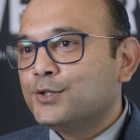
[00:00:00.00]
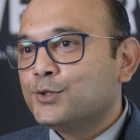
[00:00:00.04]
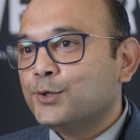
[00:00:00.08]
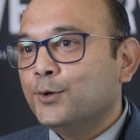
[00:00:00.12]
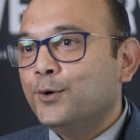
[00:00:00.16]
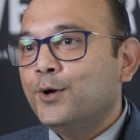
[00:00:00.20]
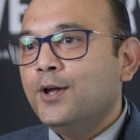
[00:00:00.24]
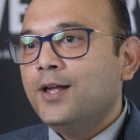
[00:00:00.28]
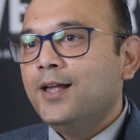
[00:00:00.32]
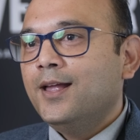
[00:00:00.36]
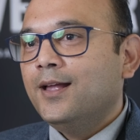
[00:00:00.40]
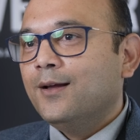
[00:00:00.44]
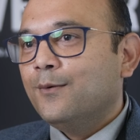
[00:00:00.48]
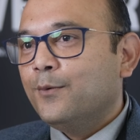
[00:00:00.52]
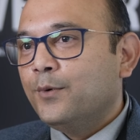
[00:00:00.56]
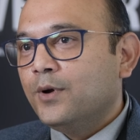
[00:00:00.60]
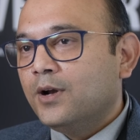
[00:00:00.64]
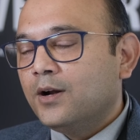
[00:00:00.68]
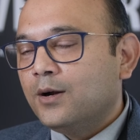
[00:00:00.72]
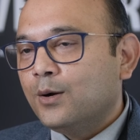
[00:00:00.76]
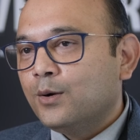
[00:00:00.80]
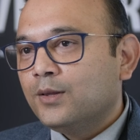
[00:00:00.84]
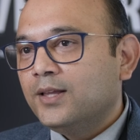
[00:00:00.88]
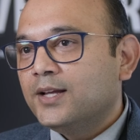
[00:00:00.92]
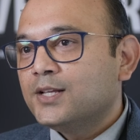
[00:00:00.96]
So
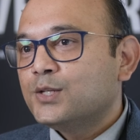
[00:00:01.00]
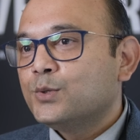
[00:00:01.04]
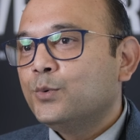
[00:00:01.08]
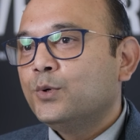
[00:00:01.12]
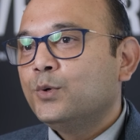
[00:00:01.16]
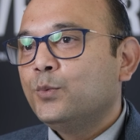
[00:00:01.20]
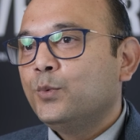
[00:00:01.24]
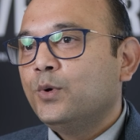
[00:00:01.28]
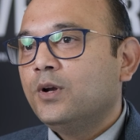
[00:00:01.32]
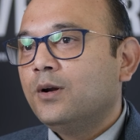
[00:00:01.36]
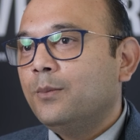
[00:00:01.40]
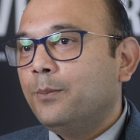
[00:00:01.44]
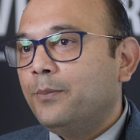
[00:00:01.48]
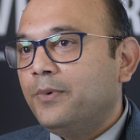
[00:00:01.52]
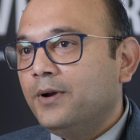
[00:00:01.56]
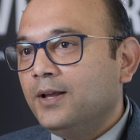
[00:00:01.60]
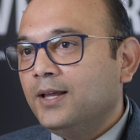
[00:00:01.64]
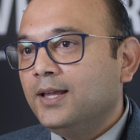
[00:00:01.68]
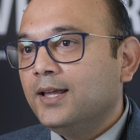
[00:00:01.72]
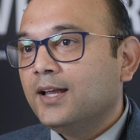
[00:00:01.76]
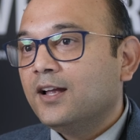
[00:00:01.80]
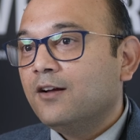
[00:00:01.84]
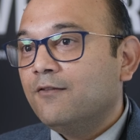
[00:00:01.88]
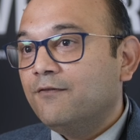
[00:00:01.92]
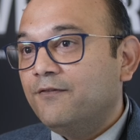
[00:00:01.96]
that's what we're
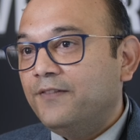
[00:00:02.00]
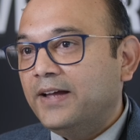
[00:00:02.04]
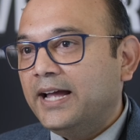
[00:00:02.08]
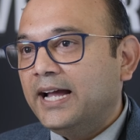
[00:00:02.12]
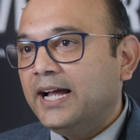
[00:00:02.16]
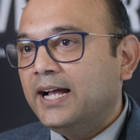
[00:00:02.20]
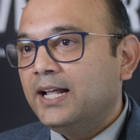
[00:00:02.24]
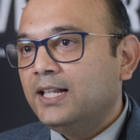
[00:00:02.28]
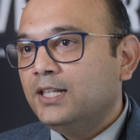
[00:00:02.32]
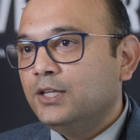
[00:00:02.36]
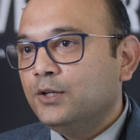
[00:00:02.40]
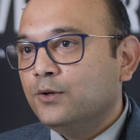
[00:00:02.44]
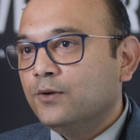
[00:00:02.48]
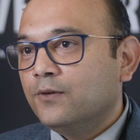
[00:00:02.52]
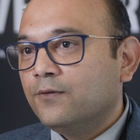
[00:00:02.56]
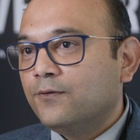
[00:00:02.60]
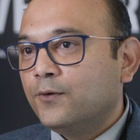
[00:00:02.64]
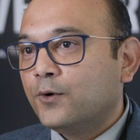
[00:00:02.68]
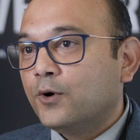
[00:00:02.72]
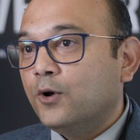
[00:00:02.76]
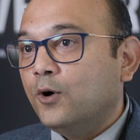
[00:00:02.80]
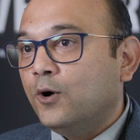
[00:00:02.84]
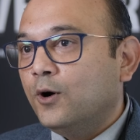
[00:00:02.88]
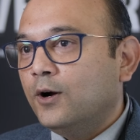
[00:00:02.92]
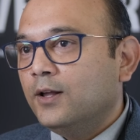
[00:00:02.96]
bringing a value
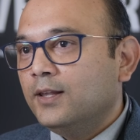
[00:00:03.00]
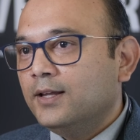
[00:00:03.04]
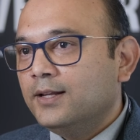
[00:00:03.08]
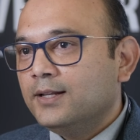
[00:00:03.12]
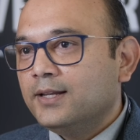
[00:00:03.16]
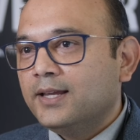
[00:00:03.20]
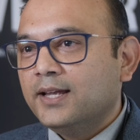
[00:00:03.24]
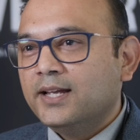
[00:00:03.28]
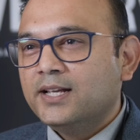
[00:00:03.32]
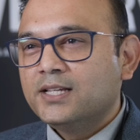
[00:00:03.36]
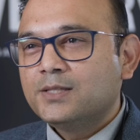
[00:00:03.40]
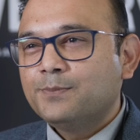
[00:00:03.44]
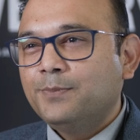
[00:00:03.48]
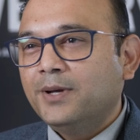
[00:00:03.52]
for oil and gas,